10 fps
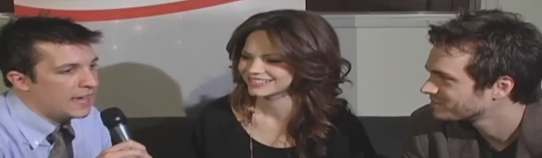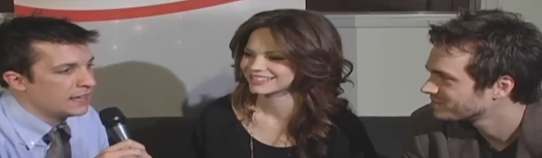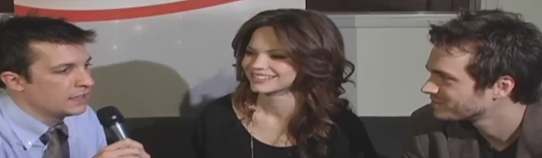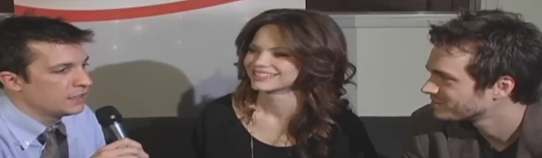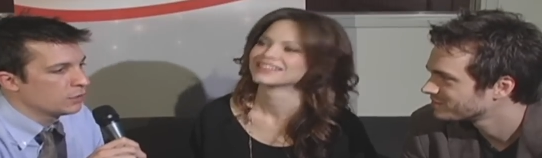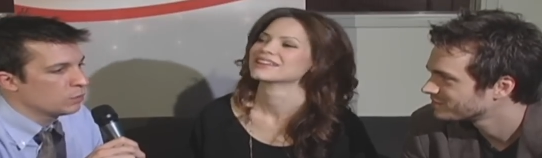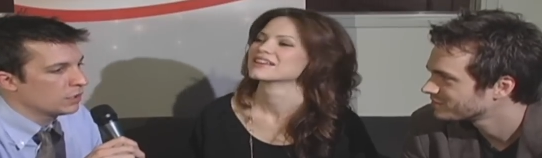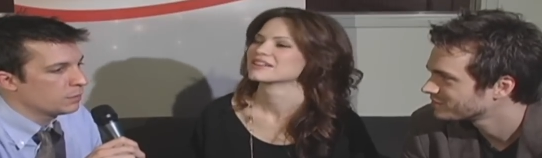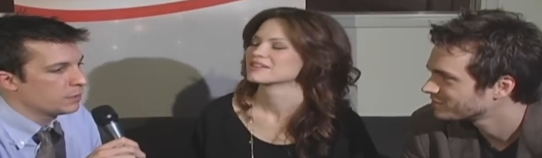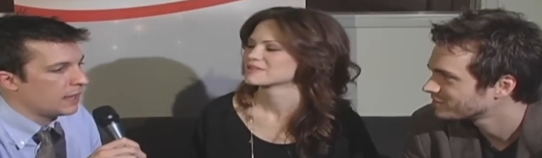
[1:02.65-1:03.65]
Speaker 1: that into your
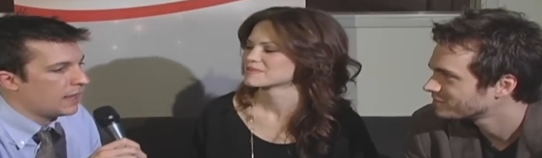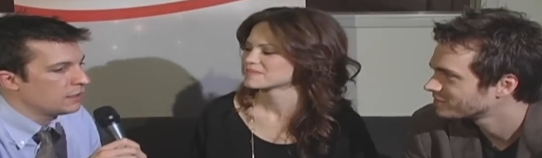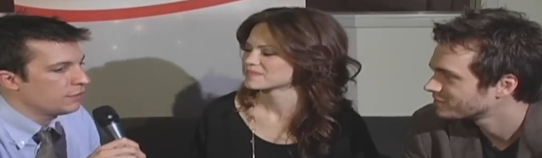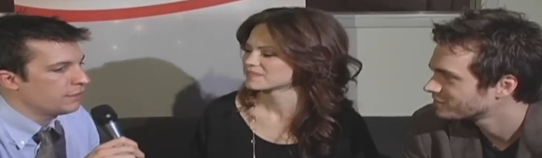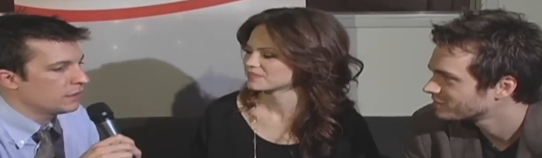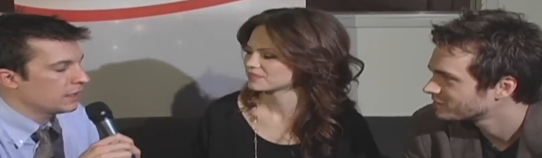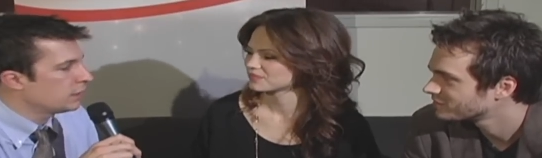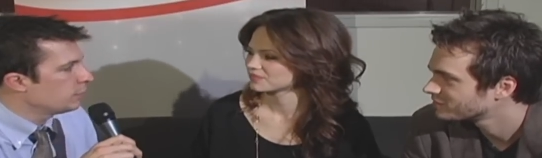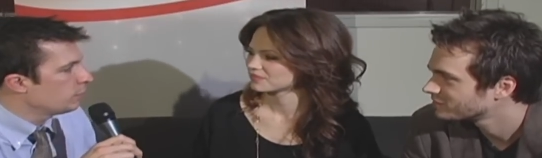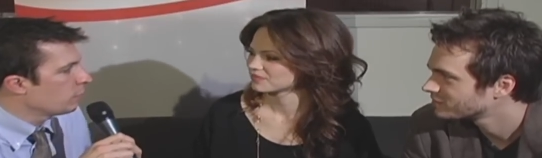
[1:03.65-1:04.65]
work, but how do you feel
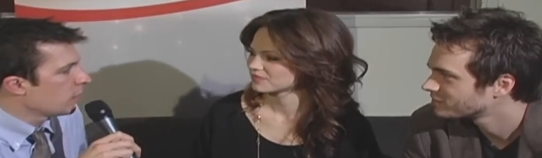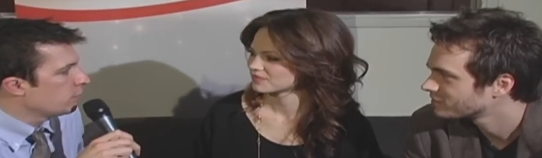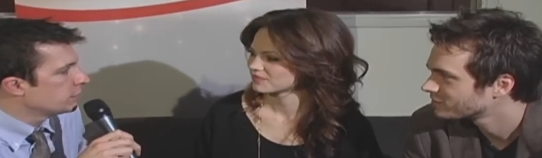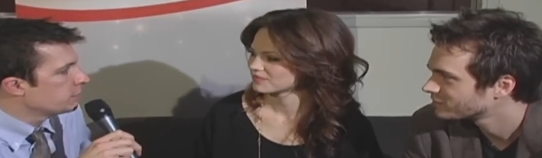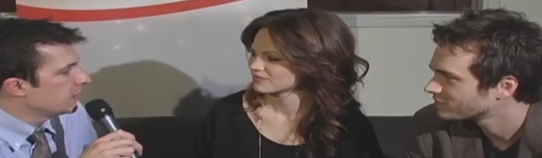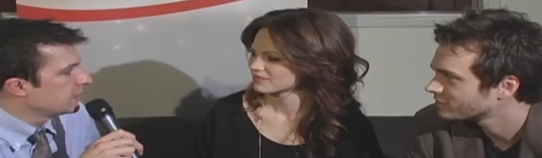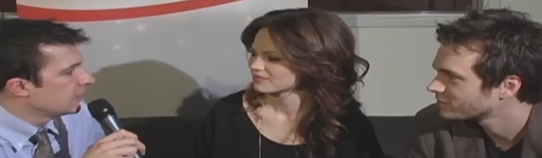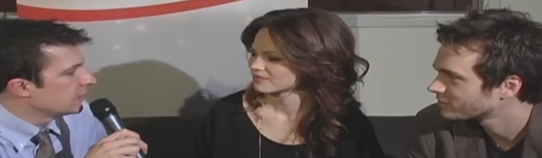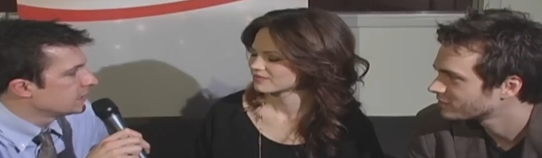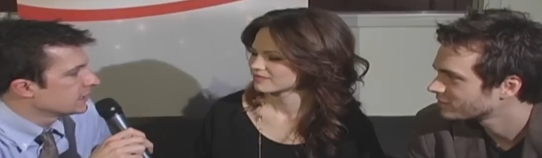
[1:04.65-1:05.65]
like you were able to
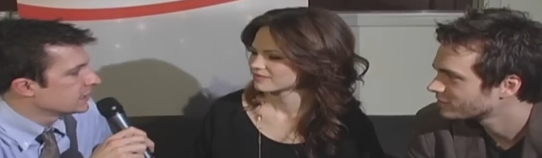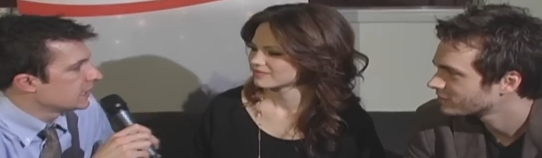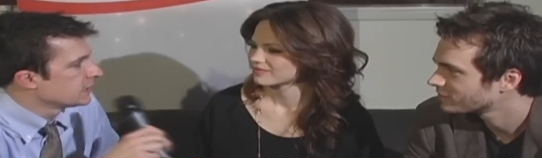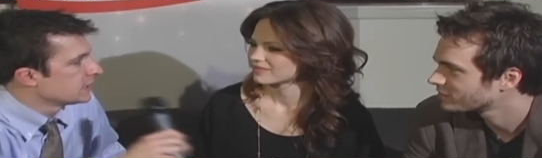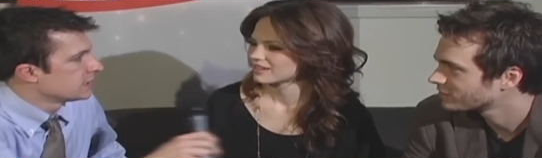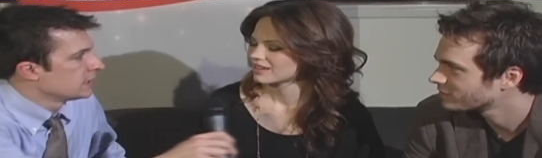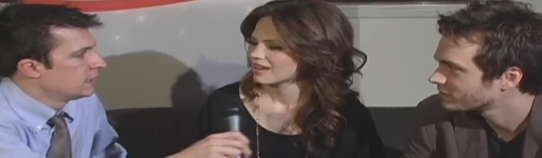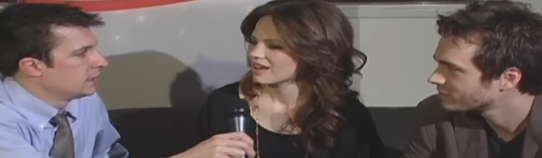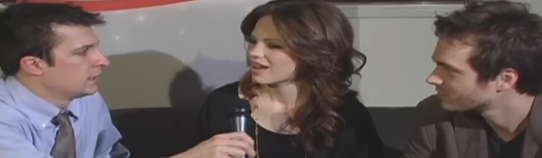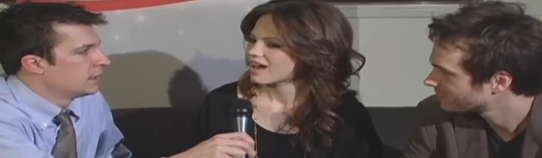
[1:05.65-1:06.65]
maintain that success?
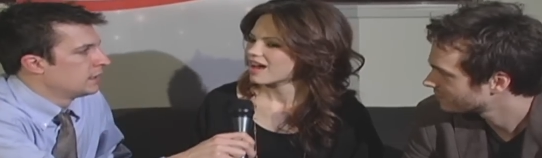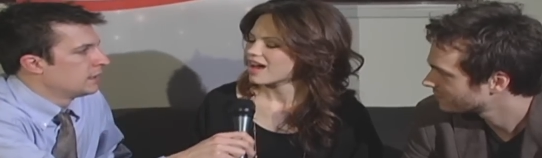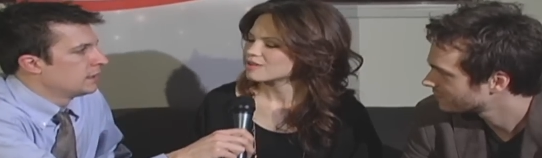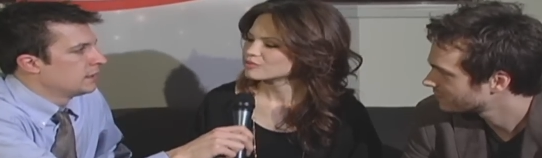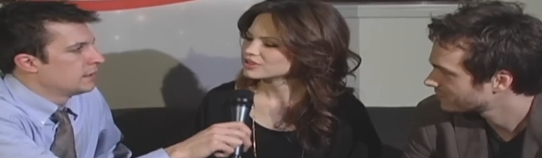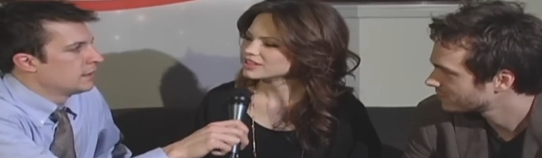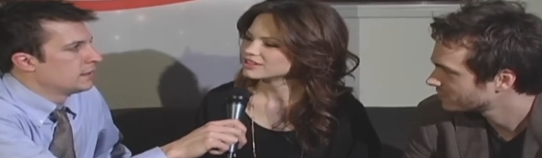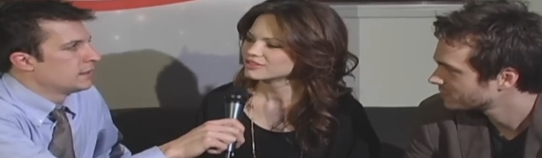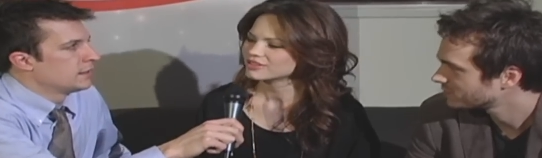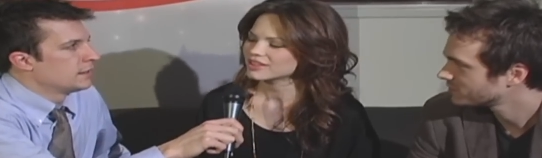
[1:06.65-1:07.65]
Speaker 2: Um, well,
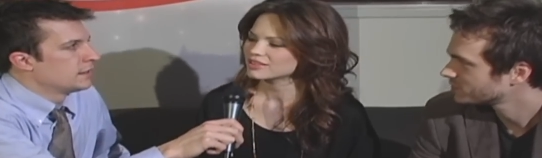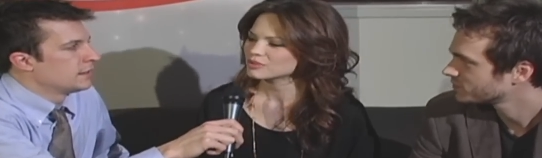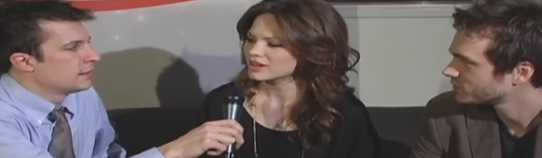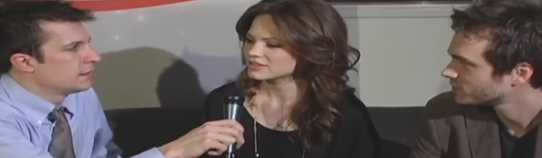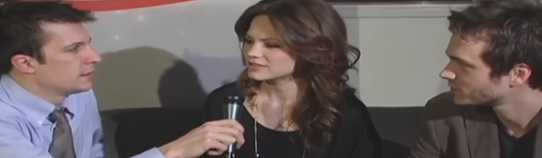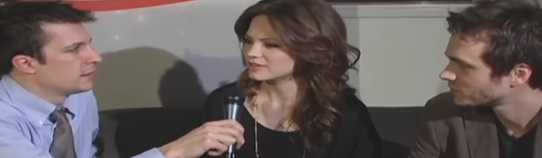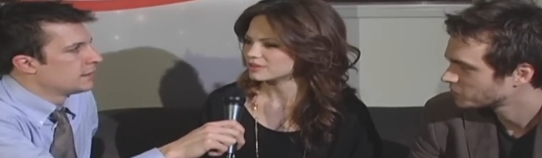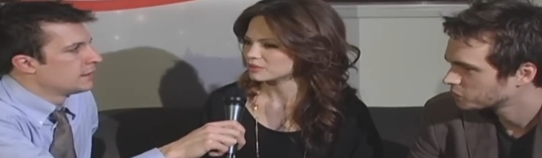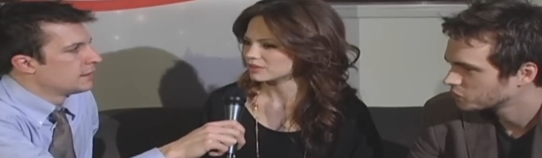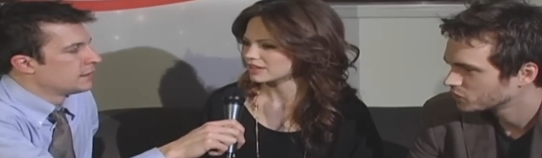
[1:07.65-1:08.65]
you know, the writers have
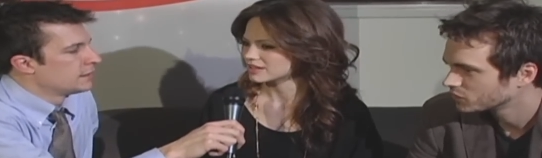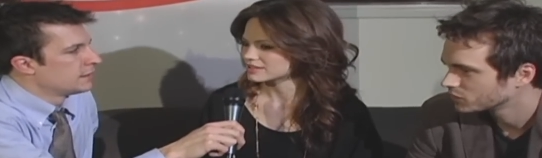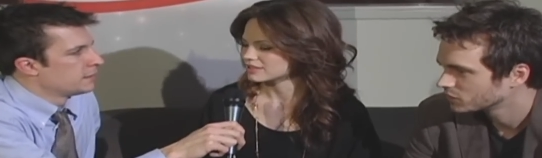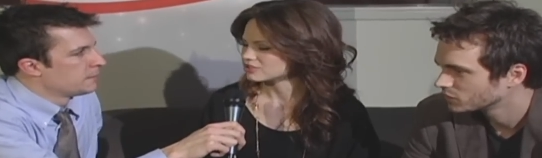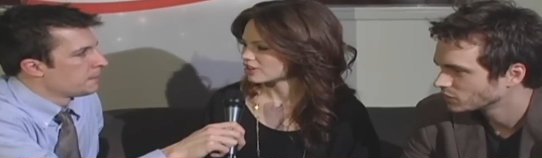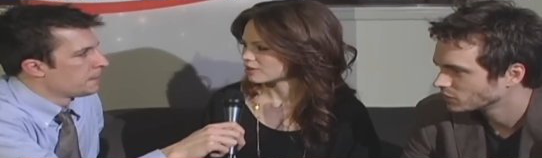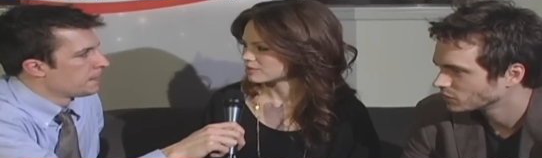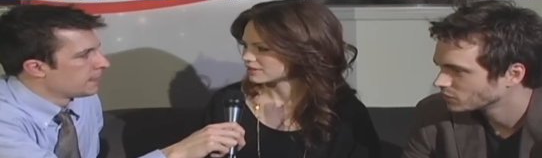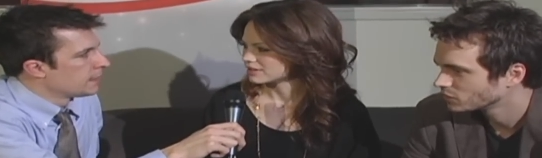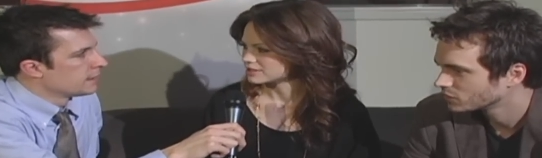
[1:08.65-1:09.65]
done a really excellent
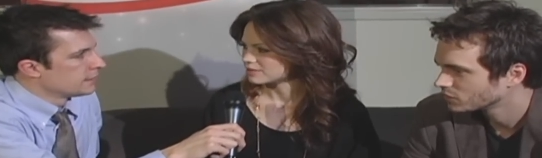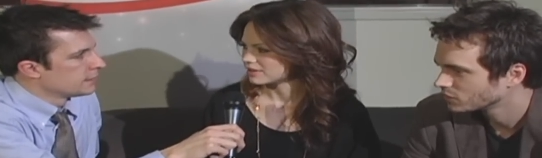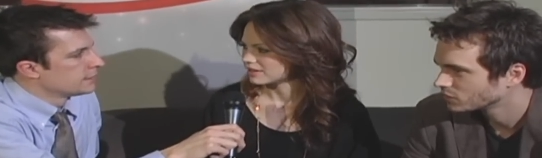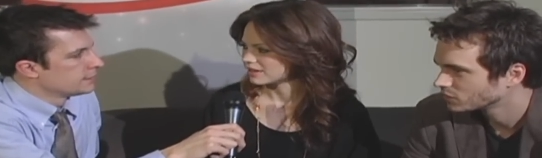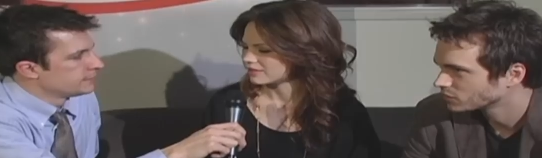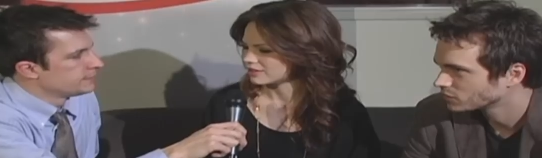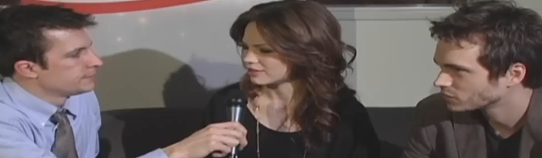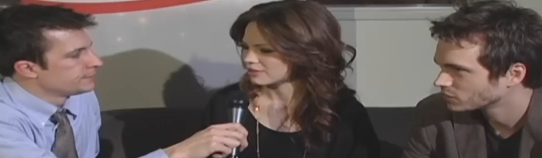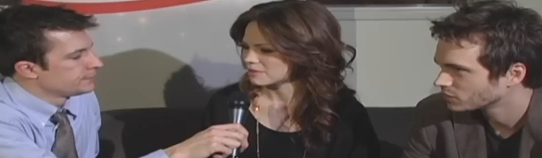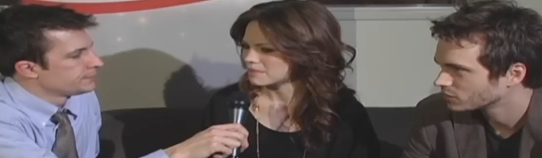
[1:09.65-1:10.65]
job with Elizabeth and giving
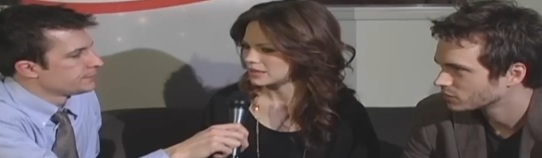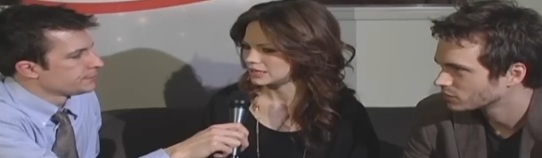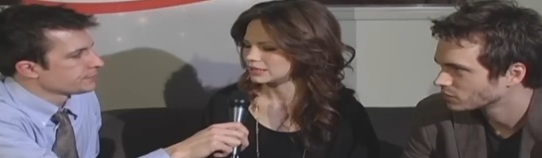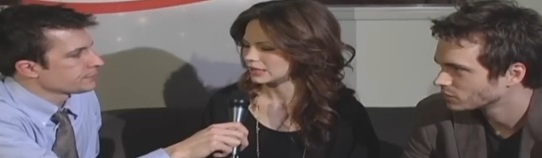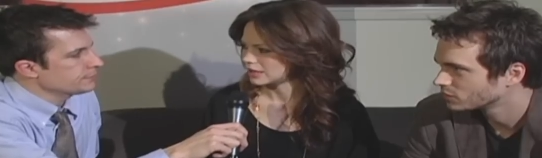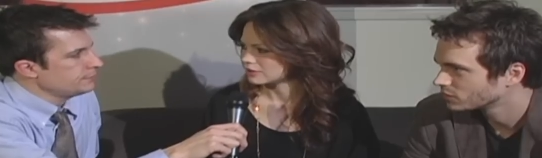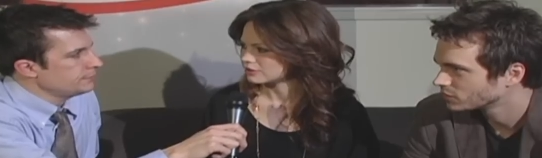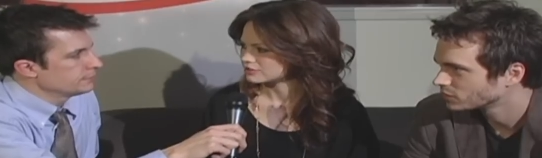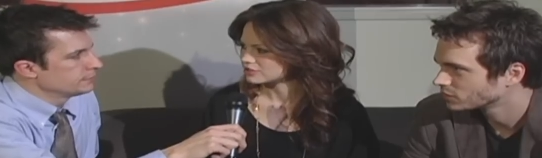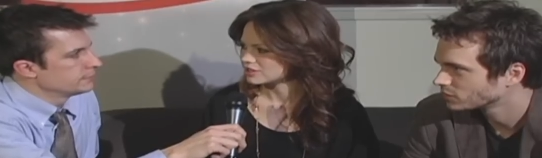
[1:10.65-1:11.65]
her many
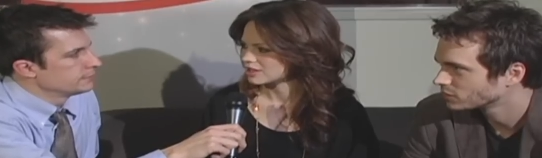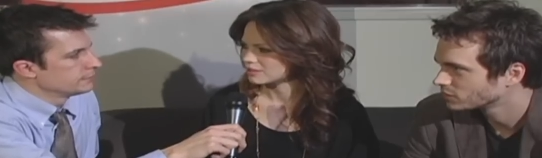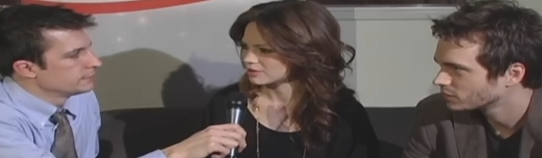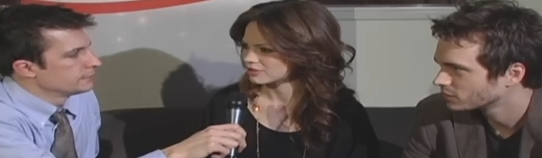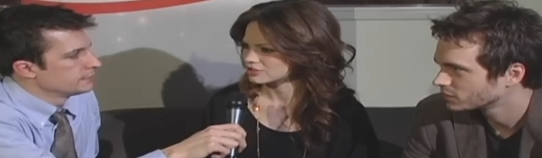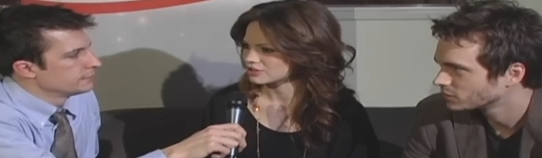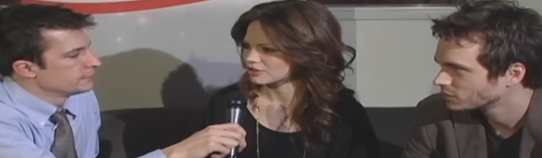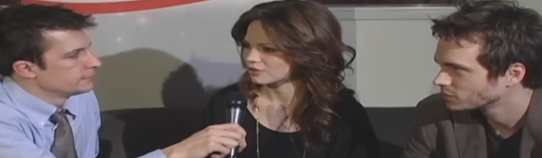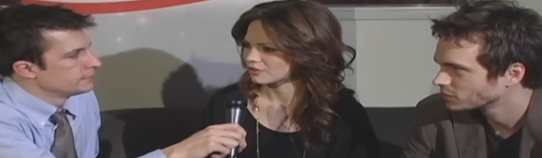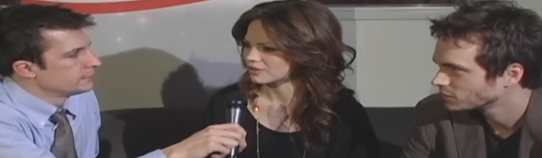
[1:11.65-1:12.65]
layers. She came on the
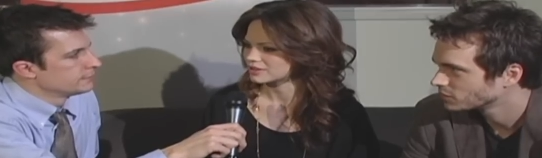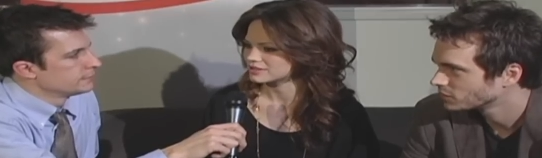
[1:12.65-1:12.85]
show